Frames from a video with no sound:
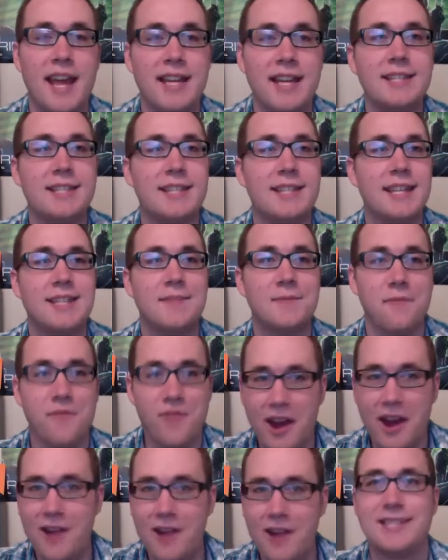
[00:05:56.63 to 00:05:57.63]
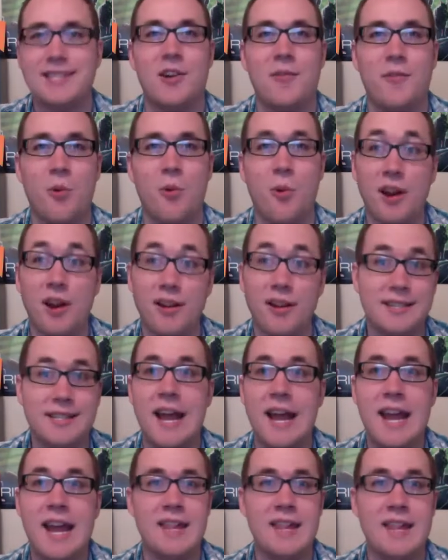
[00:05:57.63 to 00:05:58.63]
It's very self-aware. It's
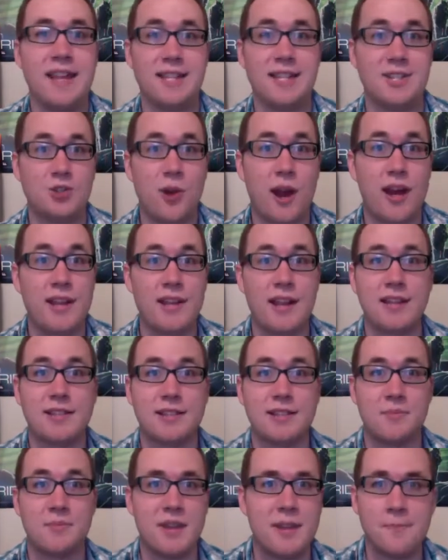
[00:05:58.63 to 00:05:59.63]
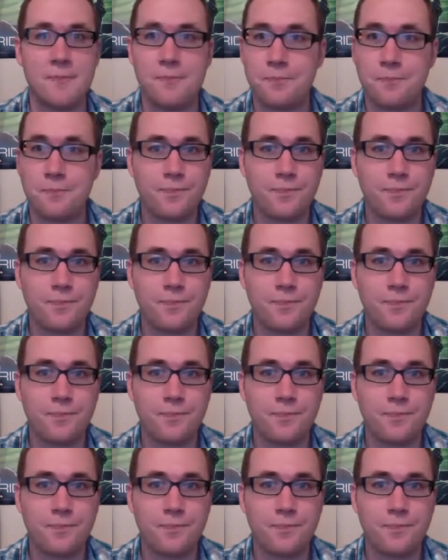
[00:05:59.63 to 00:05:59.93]
not anything it's trying not to be.